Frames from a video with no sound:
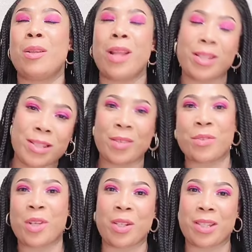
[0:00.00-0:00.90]
lots of
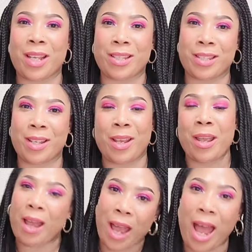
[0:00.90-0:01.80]
success
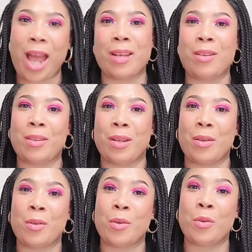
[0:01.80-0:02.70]
and
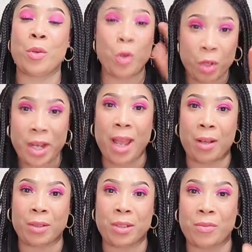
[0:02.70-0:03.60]
good
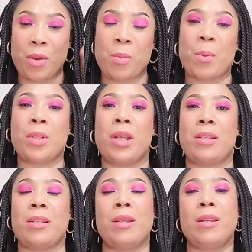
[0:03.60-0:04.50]
health is very
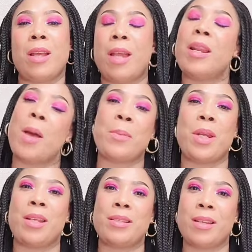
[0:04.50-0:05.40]
important and
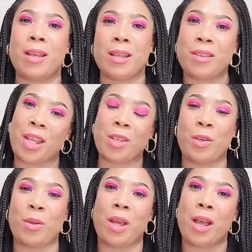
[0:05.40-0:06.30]
happiness.
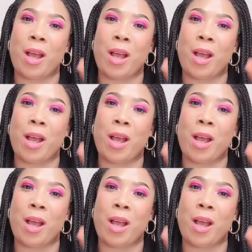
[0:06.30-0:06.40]
Thank you.